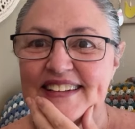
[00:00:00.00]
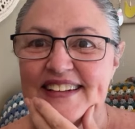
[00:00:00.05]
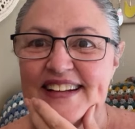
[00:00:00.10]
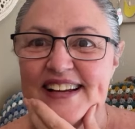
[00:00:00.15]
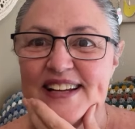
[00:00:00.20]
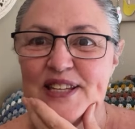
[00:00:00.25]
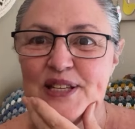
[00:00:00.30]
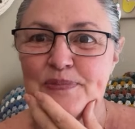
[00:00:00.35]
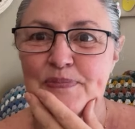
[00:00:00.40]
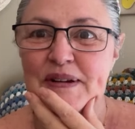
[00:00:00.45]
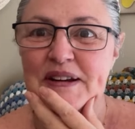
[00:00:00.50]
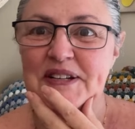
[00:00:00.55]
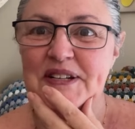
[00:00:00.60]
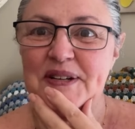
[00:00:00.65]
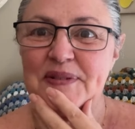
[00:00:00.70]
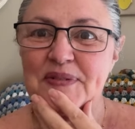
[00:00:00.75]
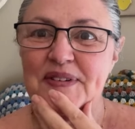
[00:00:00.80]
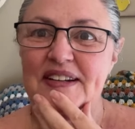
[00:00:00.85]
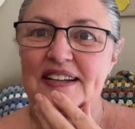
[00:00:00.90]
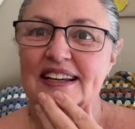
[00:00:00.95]
Especially
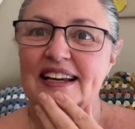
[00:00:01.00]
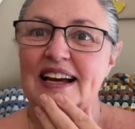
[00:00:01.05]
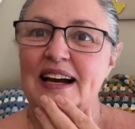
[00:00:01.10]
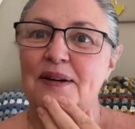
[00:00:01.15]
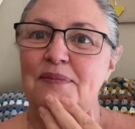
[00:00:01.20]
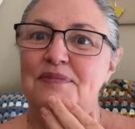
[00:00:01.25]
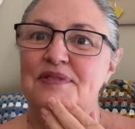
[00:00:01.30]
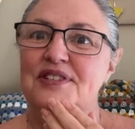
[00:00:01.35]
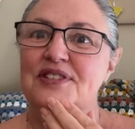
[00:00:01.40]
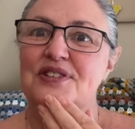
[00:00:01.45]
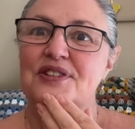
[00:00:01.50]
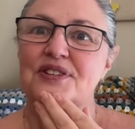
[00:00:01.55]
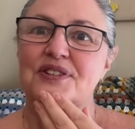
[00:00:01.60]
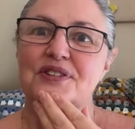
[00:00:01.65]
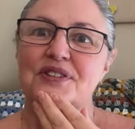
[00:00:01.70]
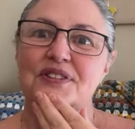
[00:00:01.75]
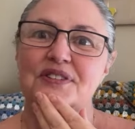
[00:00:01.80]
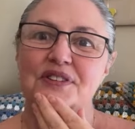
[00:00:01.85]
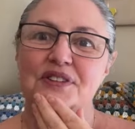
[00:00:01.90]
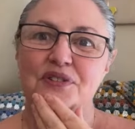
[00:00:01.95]
when it comes
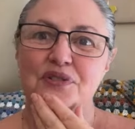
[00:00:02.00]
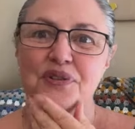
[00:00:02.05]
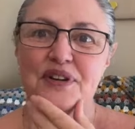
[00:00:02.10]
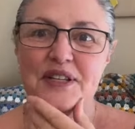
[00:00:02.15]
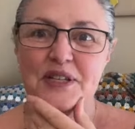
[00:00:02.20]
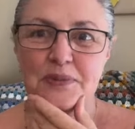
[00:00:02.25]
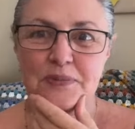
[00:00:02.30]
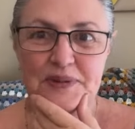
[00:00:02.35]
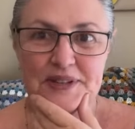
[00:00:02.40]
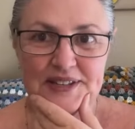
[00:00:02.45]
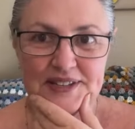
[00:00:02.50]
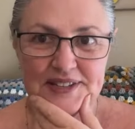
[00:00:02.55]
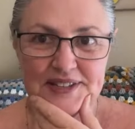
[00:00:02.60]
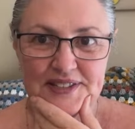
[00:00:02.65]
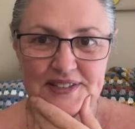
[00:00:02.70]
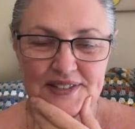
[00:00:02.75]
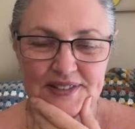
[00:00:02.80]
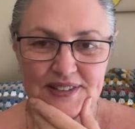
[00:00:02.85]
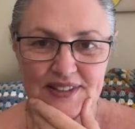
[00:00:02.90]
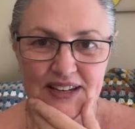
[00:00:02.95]
to
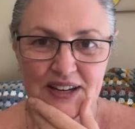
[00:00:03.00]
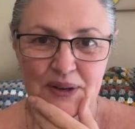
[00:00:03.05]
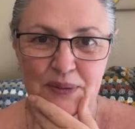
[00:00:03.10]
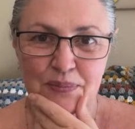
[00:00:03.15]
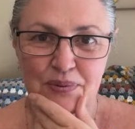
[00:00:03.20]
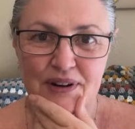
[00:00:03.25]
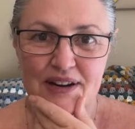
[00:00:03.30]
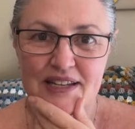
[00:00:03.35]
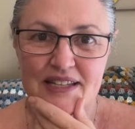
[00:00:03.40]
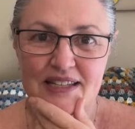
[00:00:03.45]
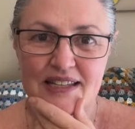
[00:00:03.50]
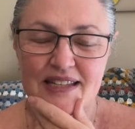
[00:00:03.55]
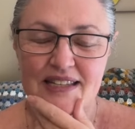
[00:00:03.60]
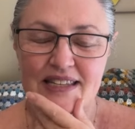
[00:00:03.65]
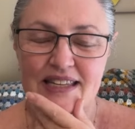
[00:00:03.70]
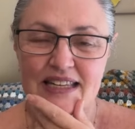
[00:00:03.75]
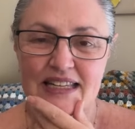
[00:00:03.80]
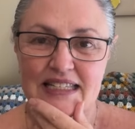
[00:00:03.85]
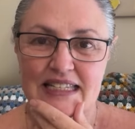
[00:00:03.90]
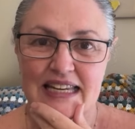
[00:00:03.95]
Christmas, you know, presents,
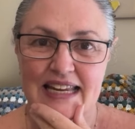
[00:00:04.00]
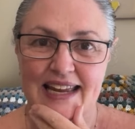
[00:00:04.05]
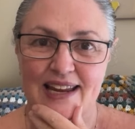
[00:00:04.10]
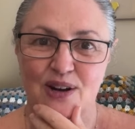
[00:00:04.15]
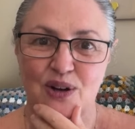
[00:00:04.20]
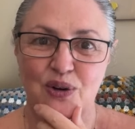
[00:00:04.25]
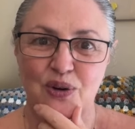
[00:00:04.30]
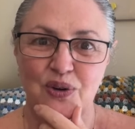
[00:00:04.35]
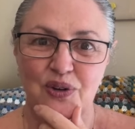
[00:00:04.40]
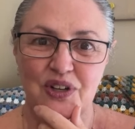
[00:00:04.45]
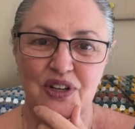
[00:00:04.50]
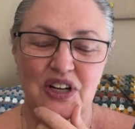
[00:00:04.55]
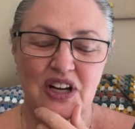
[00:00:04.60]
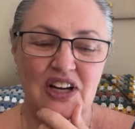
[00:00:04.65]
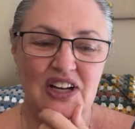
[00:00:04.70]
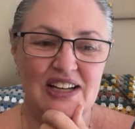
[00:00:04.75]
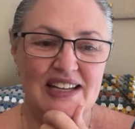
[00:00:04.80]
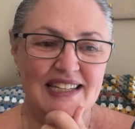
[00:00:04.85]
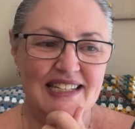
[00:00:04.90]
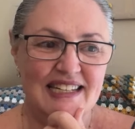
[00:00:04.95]
things to get
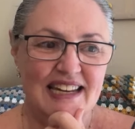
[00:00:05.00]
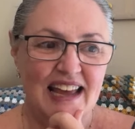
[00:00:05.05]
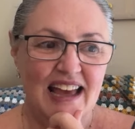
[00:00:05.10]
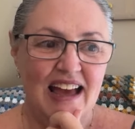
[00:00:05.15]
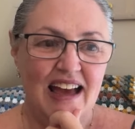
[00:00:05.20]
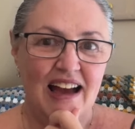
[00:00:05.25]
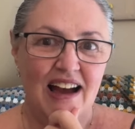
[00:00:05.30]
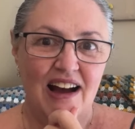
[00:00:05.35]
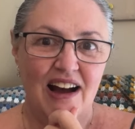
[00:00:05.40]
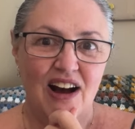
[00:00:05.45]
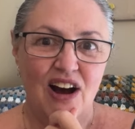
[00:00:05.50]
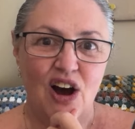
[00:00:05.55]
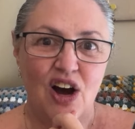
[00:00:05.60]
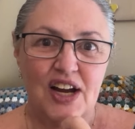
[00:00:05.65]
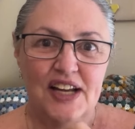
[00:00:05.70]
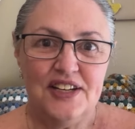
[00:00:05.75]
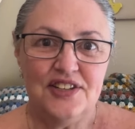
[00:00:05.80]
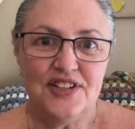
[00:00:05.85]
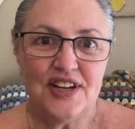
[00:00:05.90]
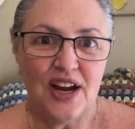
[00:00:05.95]
organised. I
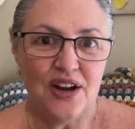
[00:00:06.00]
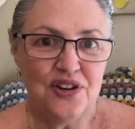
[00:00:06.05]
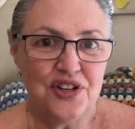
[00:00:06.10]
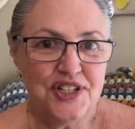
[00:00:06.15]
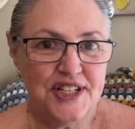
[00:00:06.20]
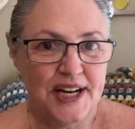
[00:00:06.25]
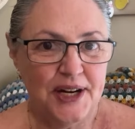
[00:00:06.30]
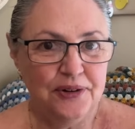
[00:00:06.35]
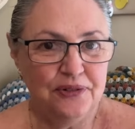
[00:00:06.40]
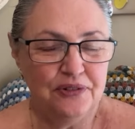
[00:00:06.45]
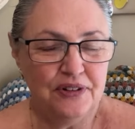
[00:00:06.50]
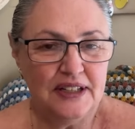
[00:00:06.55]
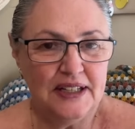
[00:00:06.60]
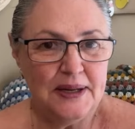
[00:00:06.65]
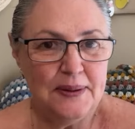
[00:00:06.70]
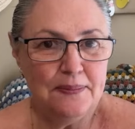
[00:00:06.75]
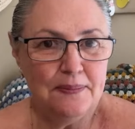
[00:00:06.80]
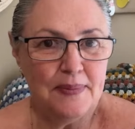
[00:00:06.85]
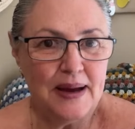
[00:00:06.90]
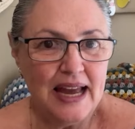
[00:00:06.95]
don't generally
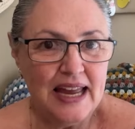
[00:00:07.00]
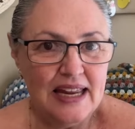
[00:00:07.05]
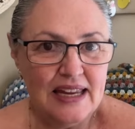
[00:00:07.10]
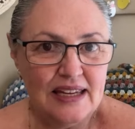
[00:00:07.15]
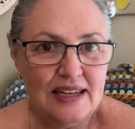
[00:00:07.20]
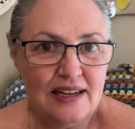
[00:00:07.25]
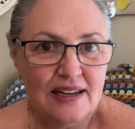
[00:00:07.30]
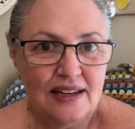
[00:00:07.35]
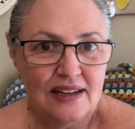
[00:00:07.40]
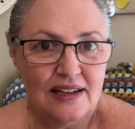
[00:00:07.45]
make